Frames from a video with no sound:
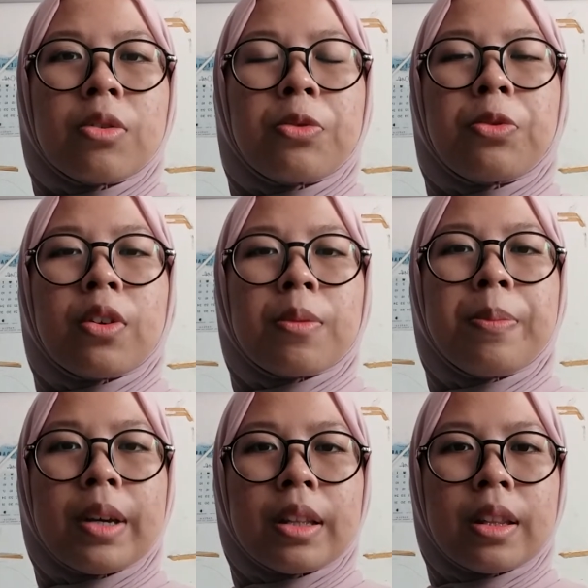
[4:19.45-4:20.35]

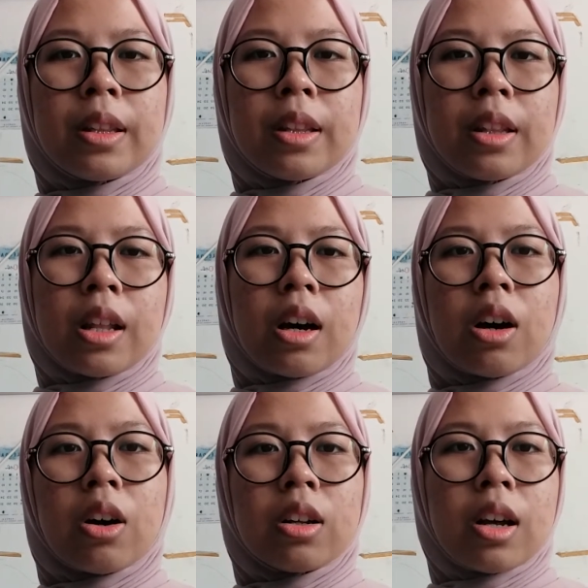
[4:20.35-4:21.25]
forbid
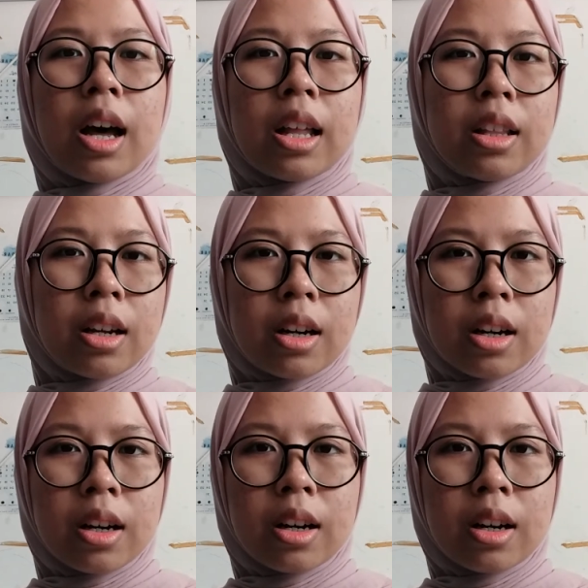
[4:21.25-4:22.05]
other